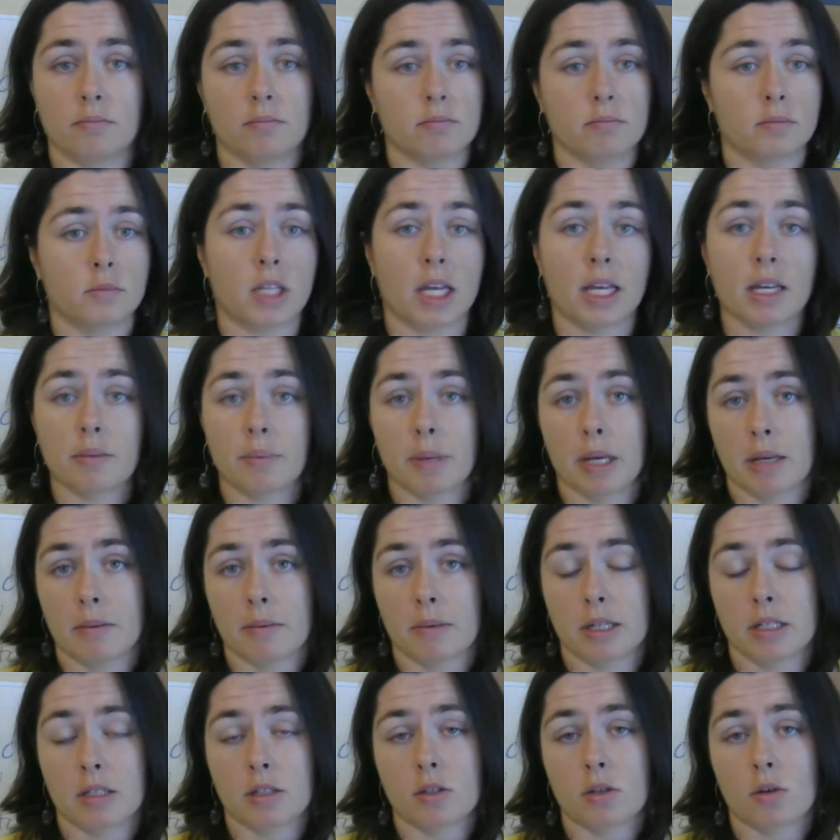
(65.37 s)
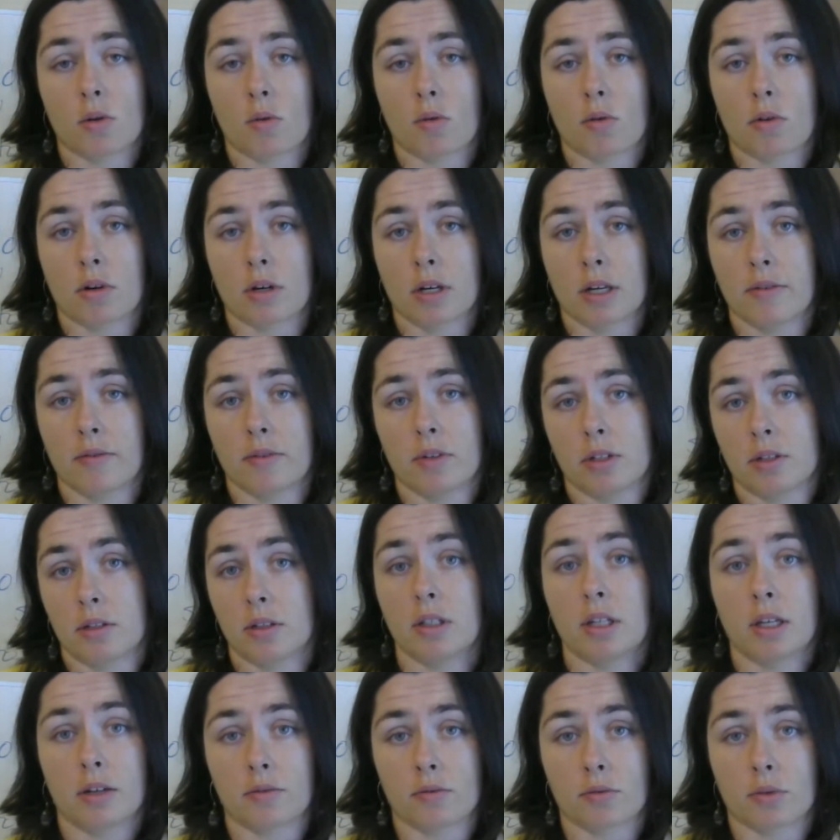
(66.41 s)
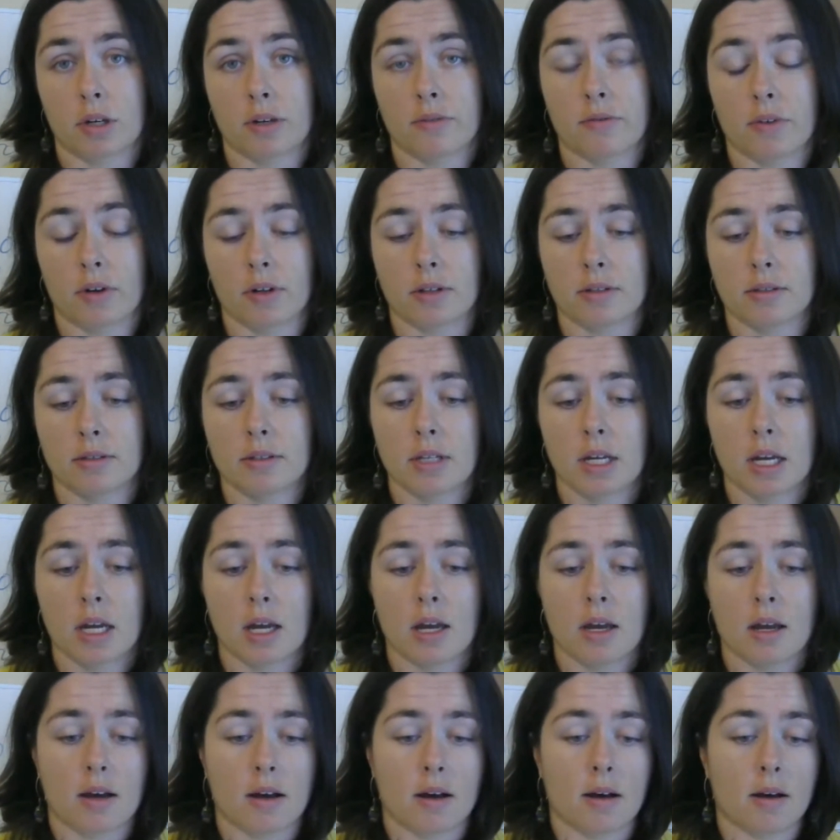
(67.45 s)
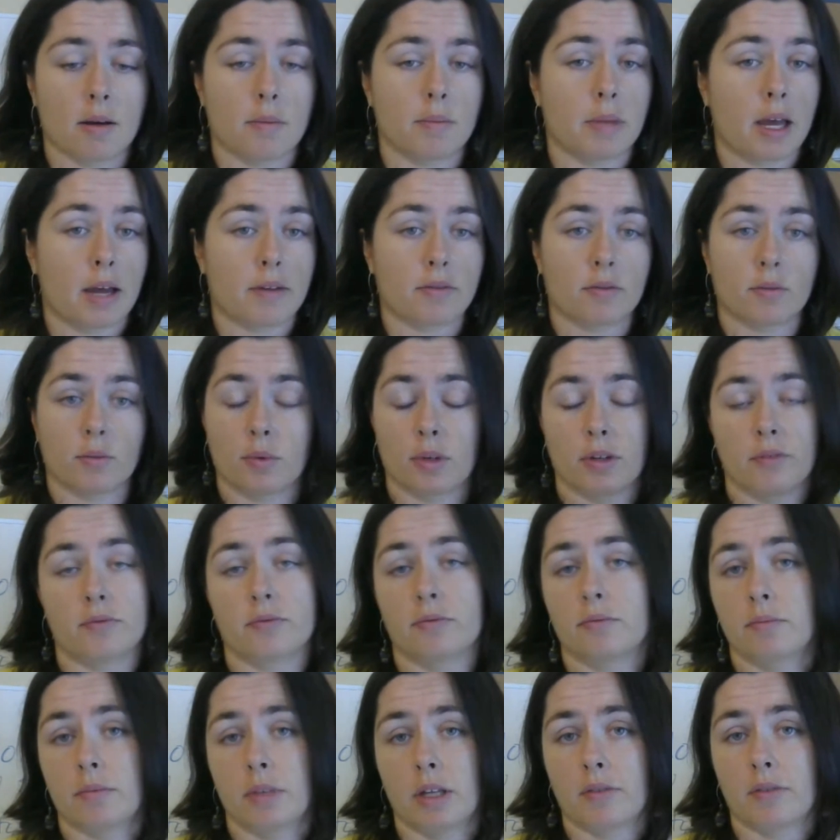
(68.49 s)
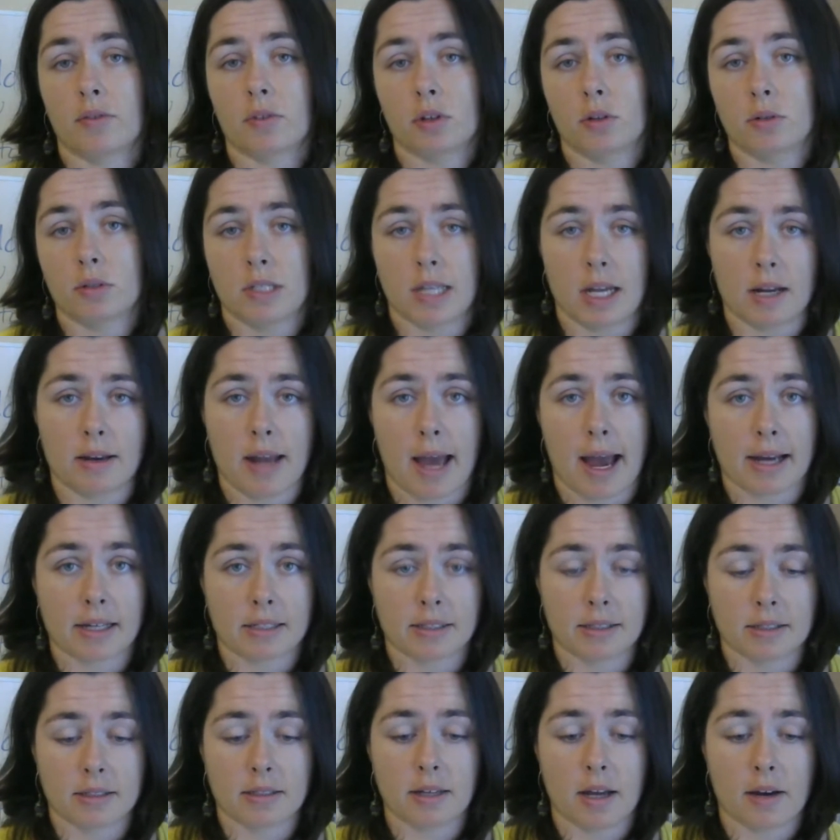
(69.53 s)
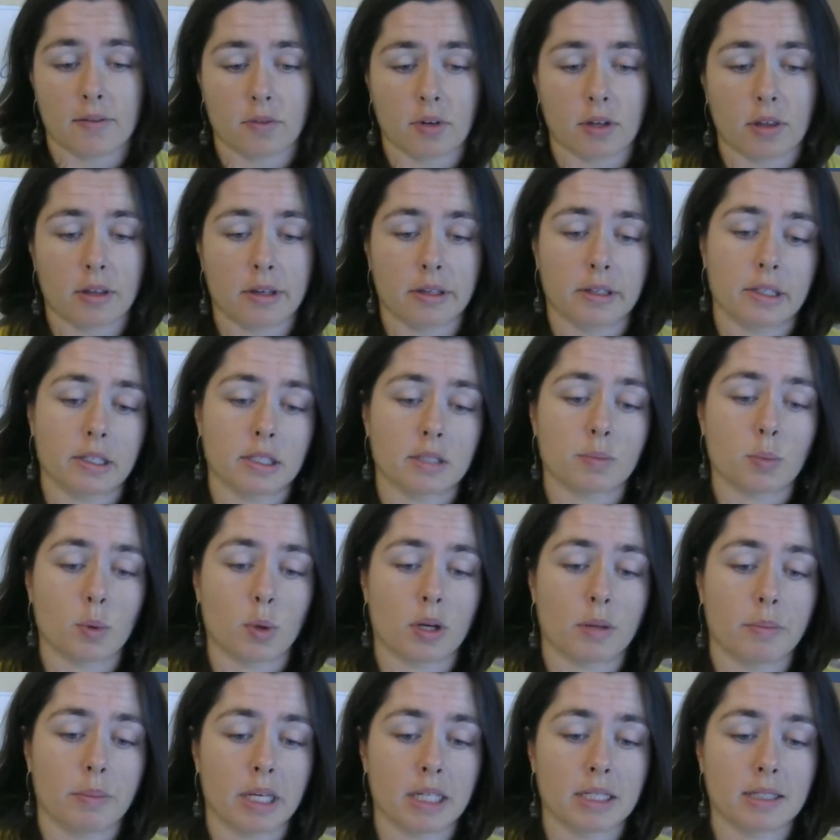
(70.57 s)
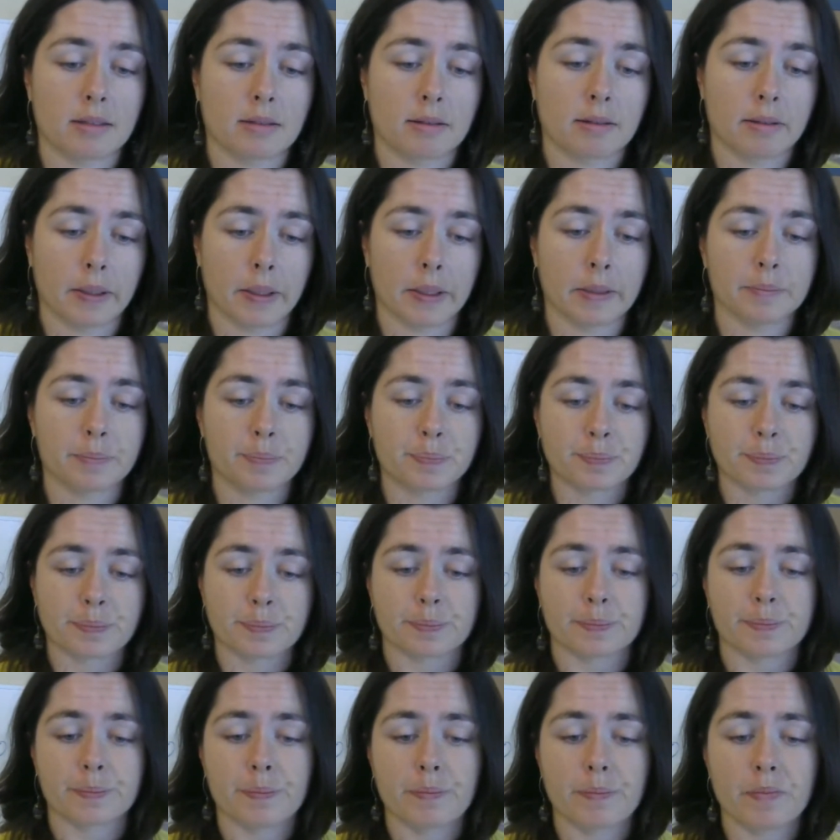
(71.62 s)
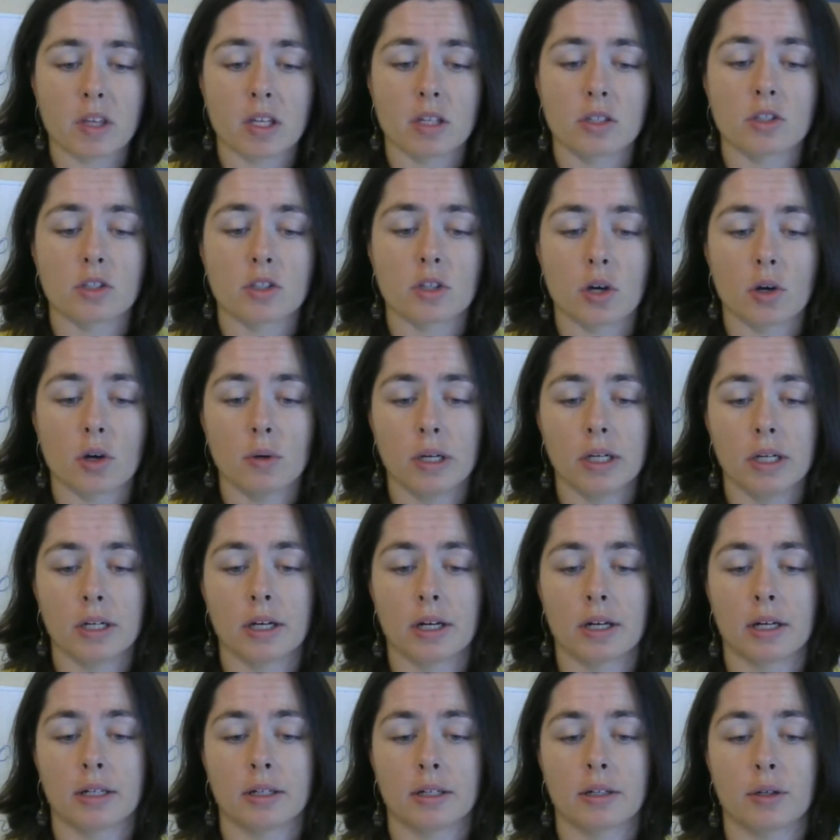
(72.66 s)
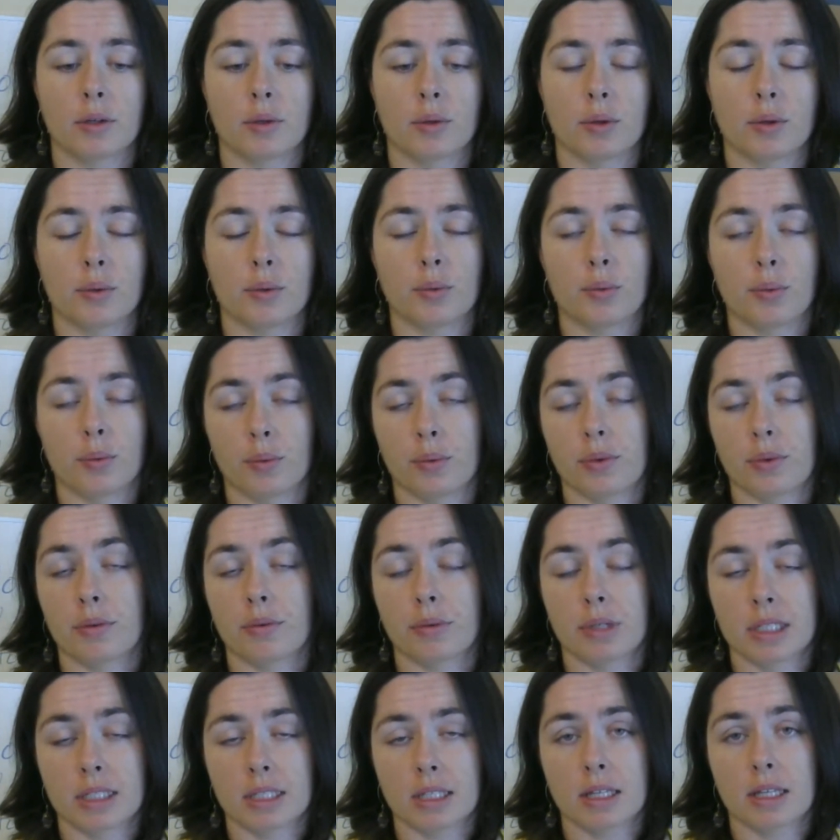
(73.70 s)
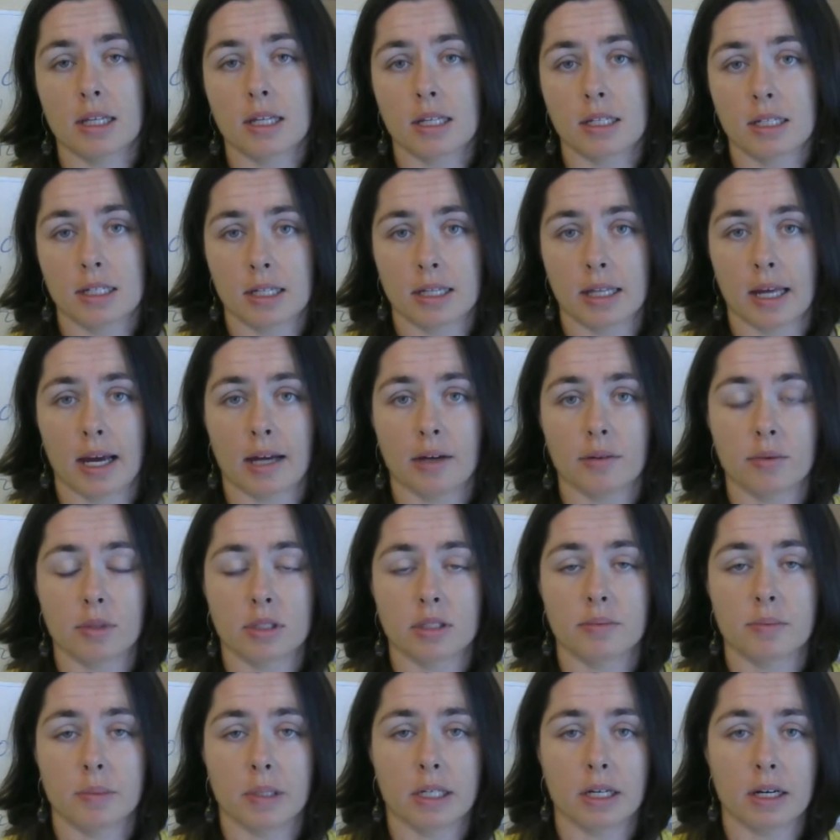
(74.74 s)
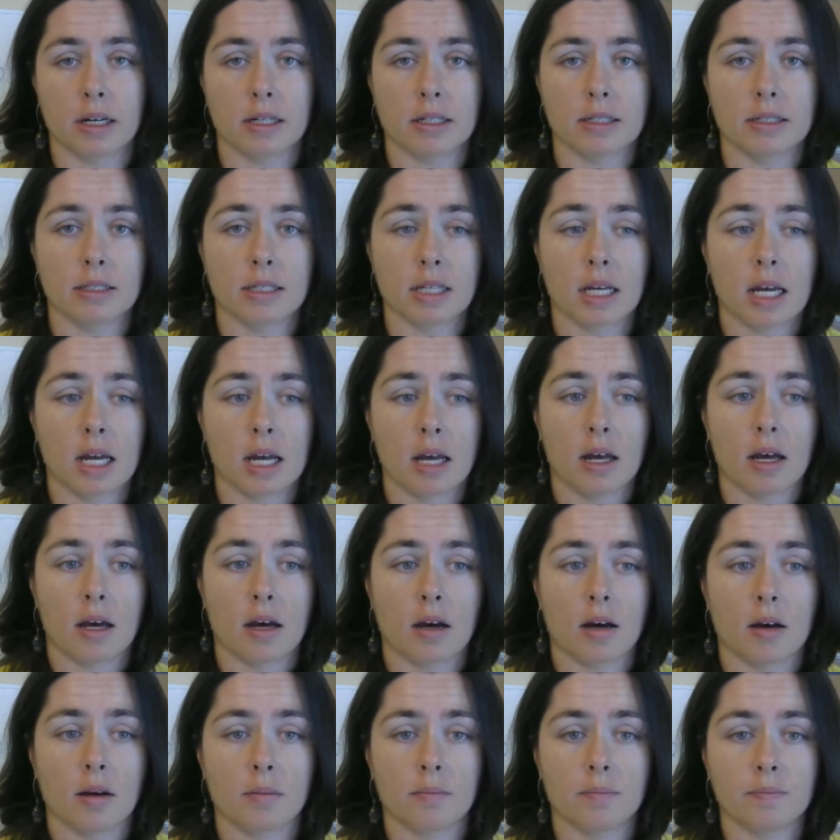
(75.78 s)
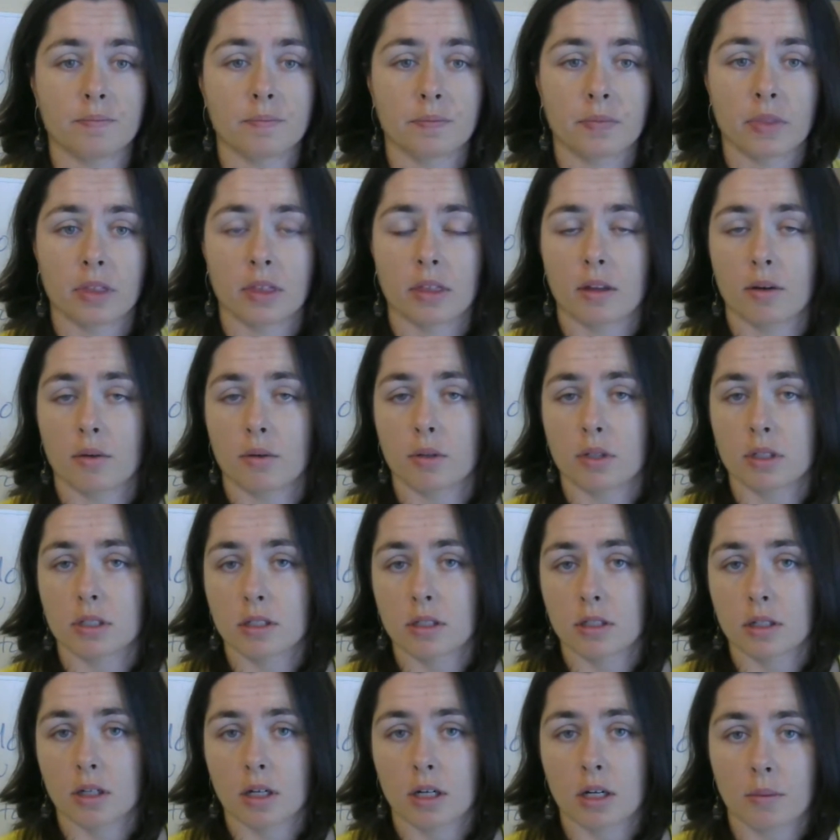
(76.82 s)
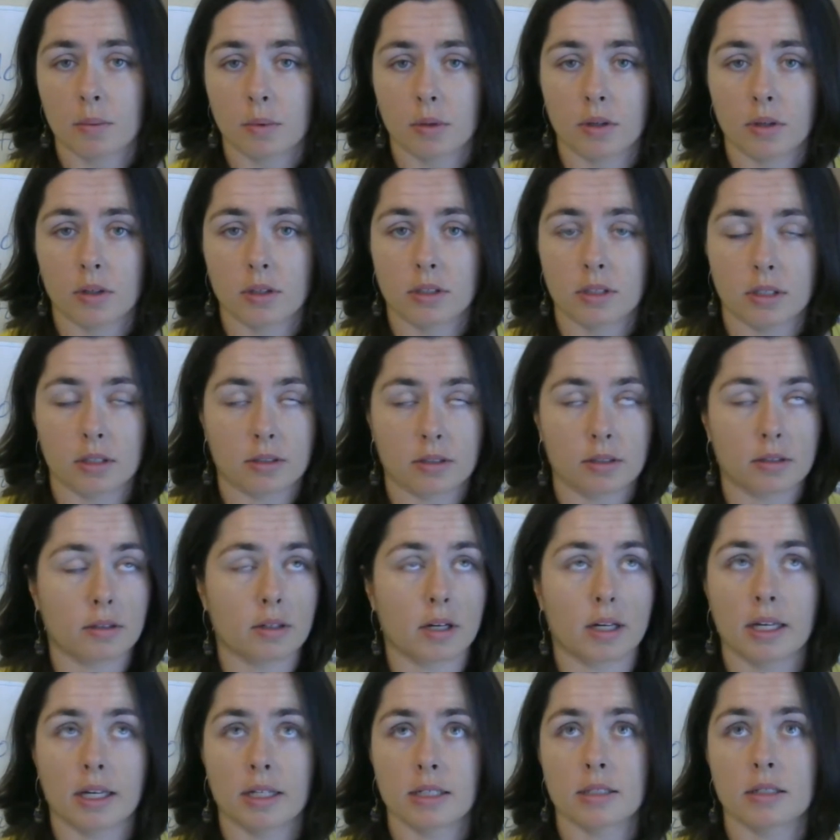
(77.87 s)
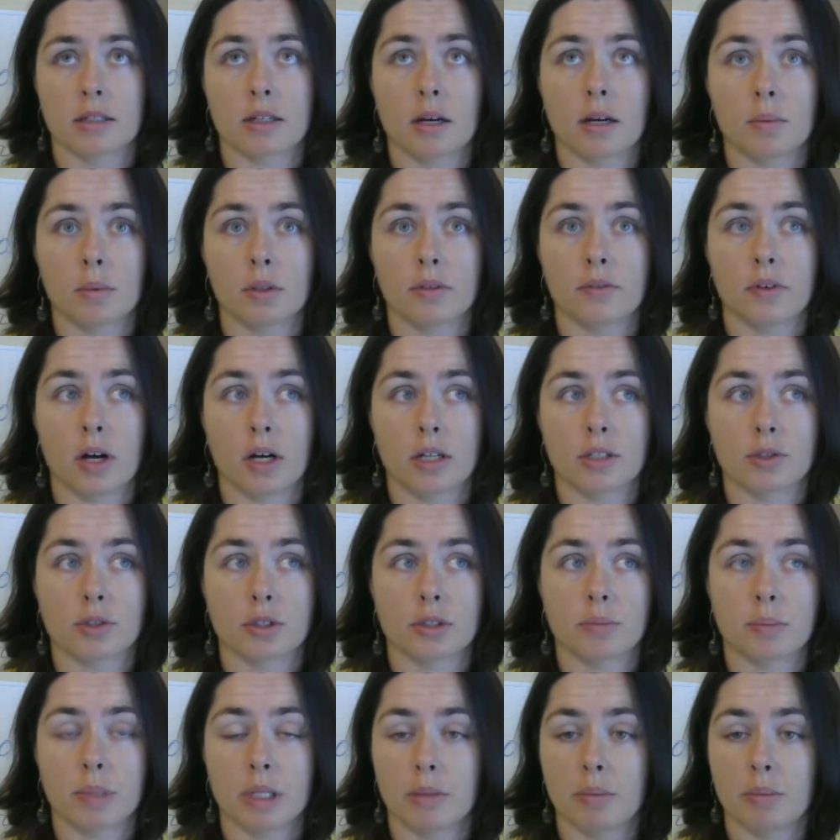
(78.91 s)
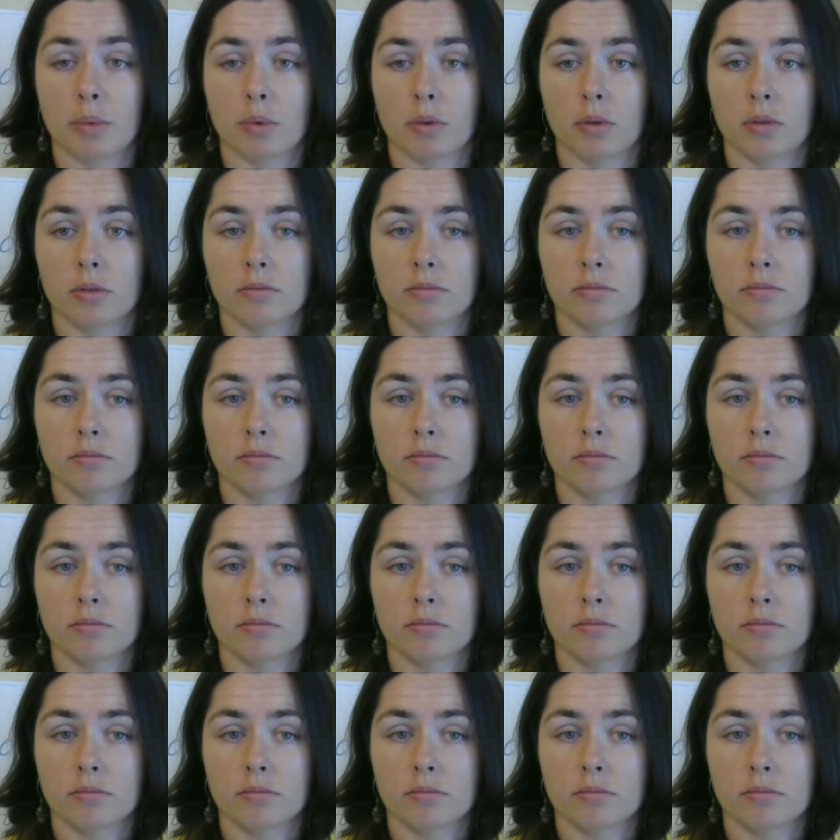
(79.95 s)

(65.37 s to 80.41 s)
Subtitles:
take payments or even give refunds. They've closed down access to everything at this point, basically. So the reason that they did that was because there was a couple of hundred people.